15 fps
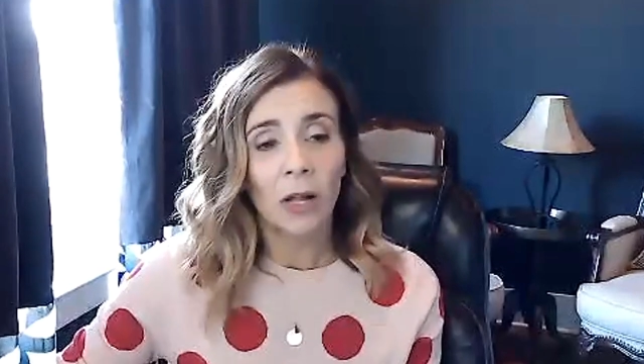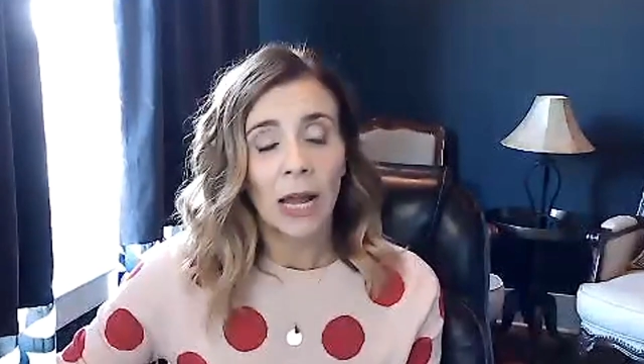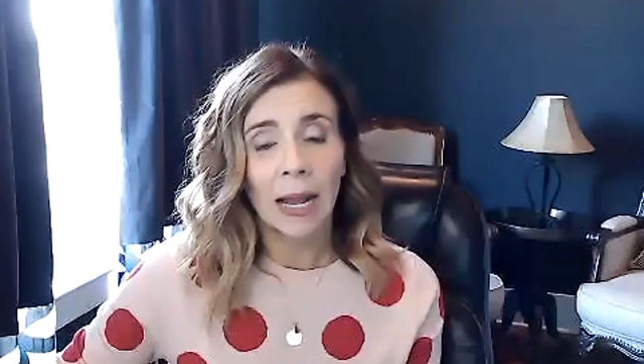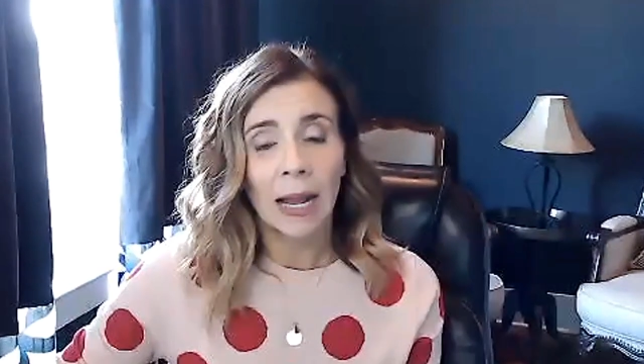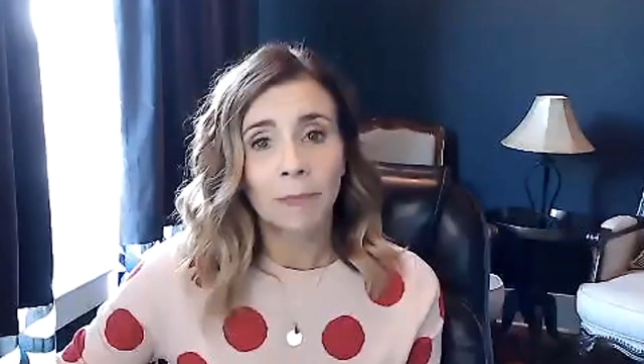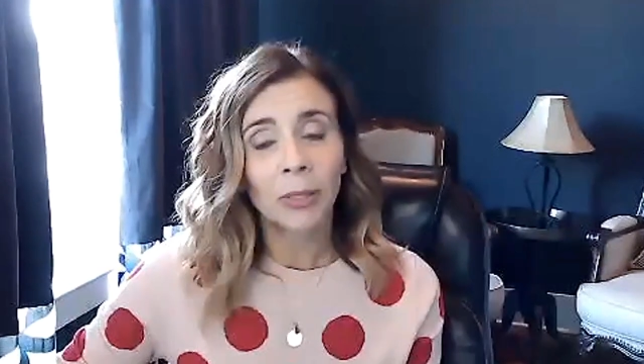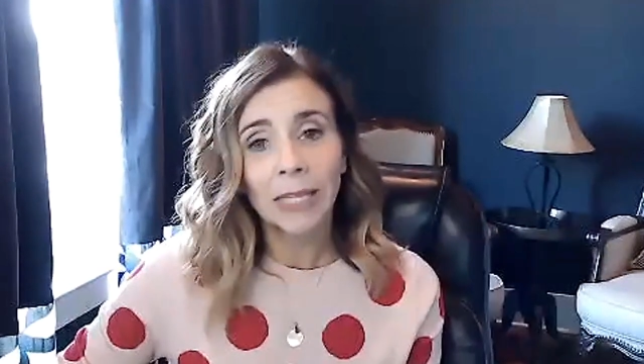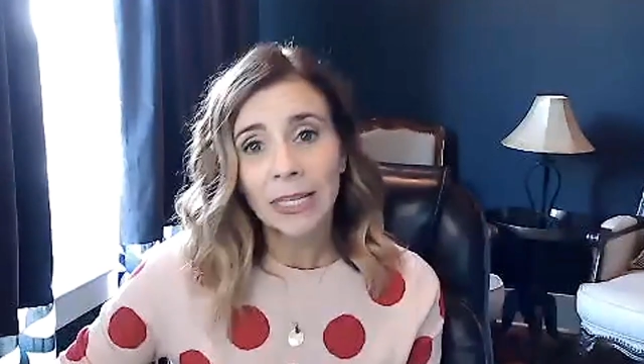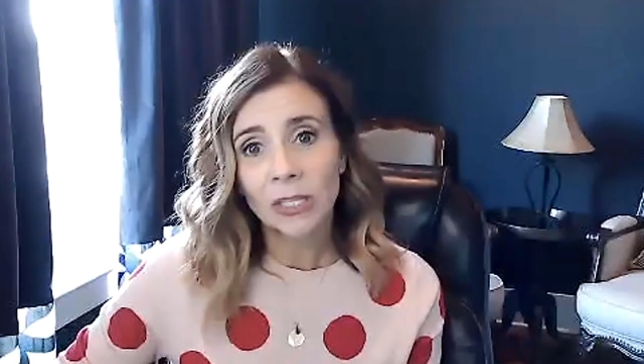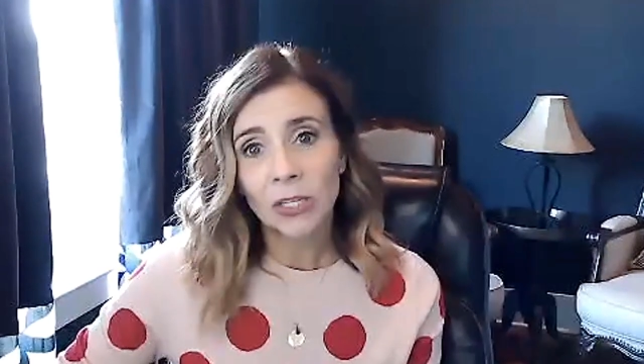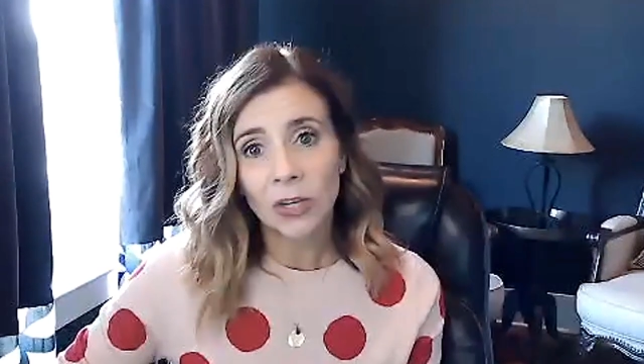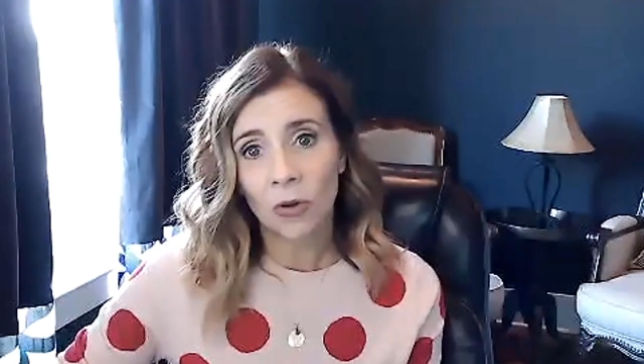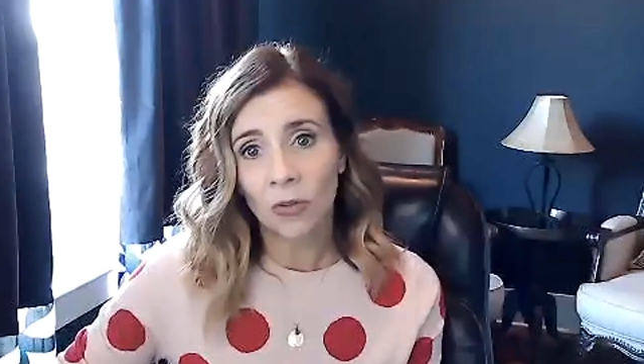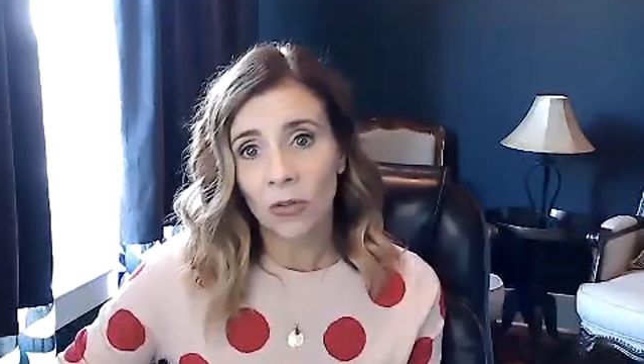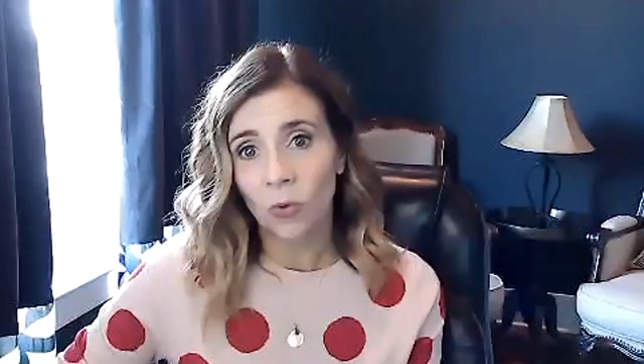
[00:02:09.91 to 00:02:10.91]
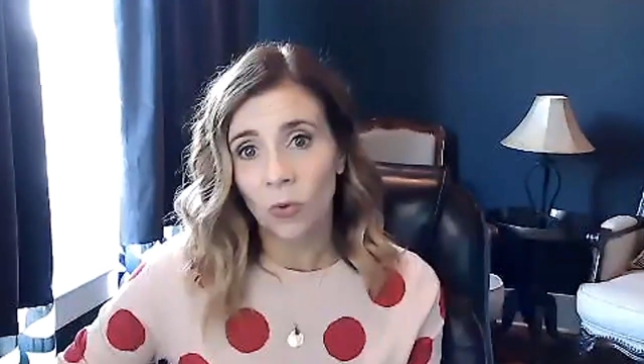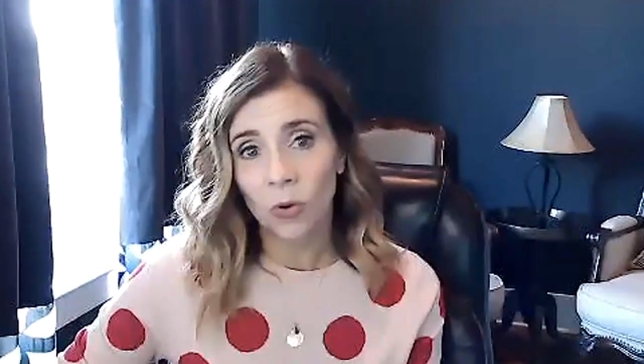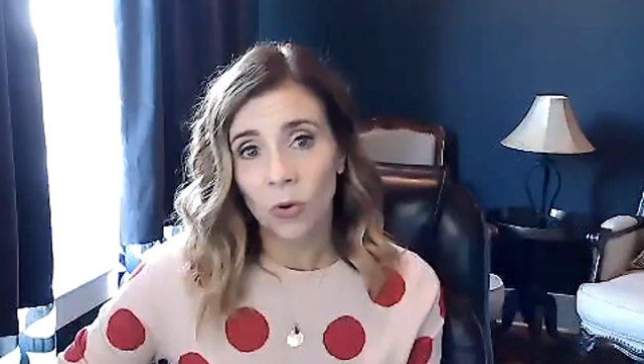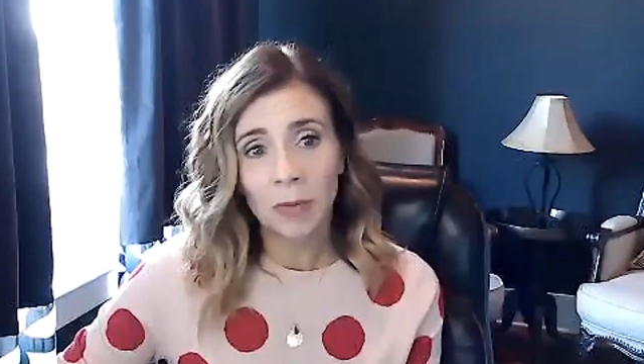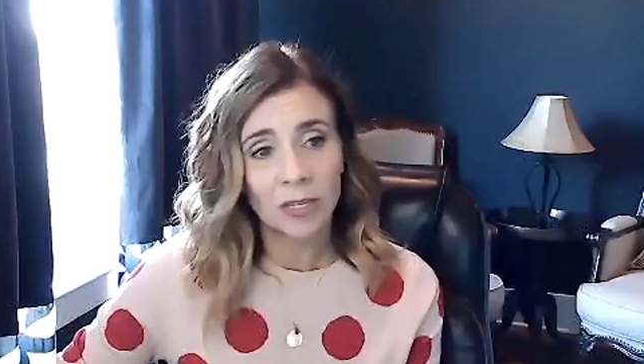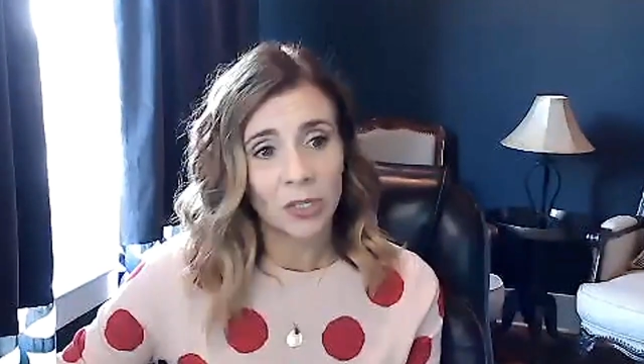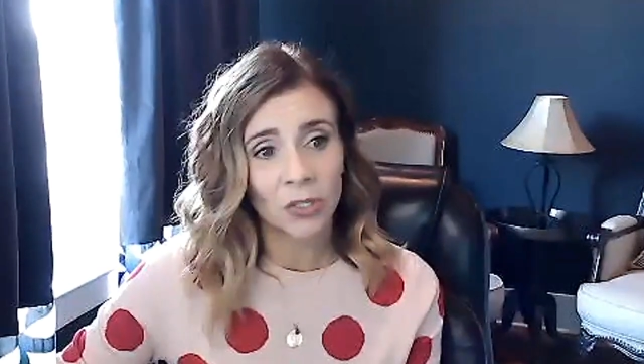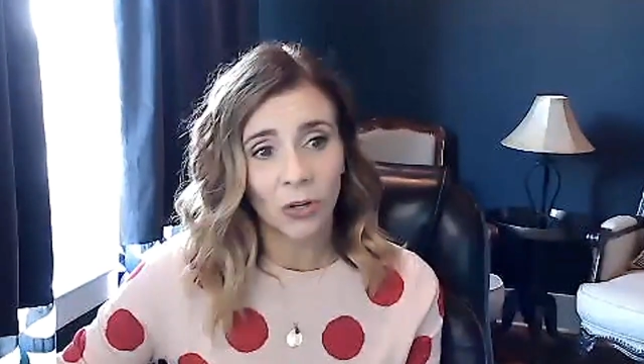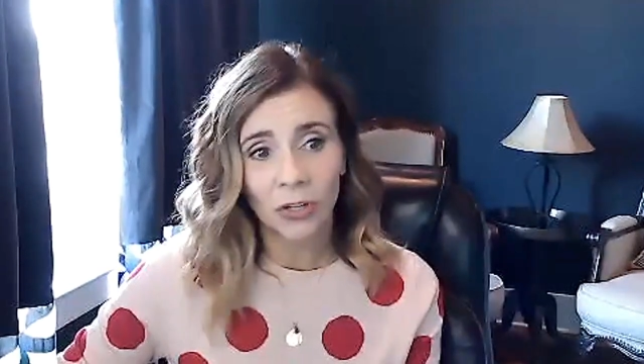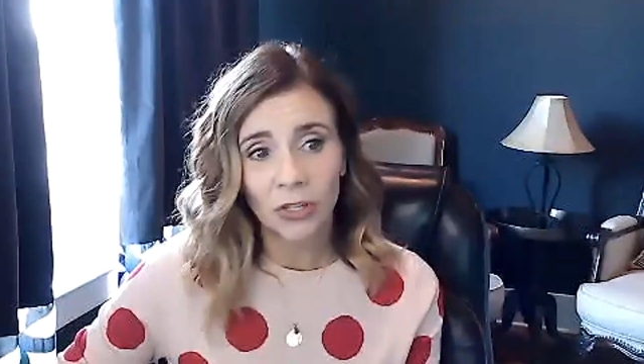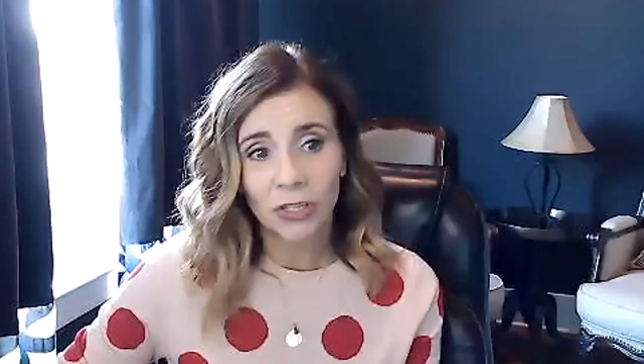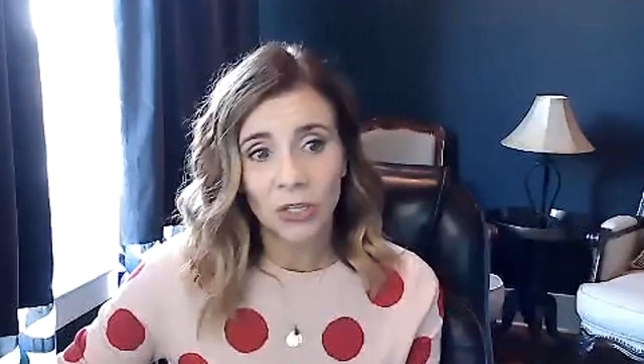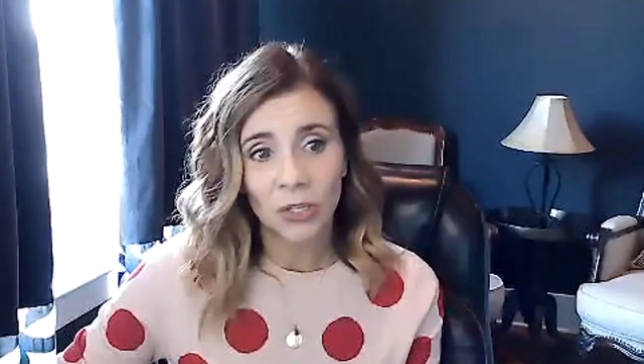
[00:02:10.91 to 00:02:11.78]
um, please know that we'll be certain